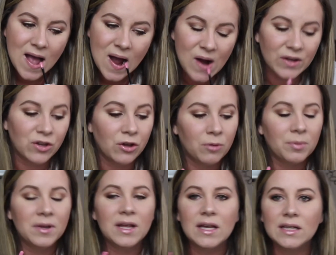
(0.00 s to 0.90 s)
when you
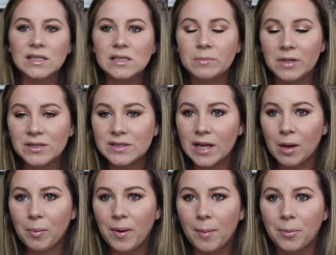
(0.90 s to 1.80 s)
open it, it smells
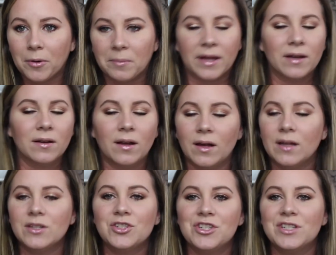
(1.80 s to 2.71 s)
like peppermint.
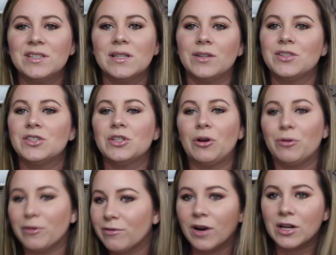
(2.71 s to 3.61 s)
It's just so
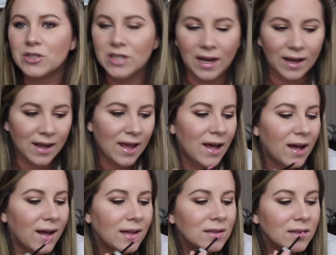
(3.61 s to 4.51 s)
refreshing.
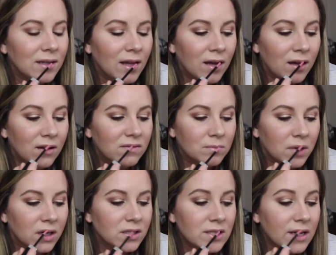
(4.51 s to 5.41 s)
I love
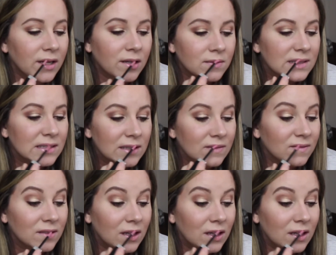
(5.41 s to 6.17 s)
Marc Jacobs lip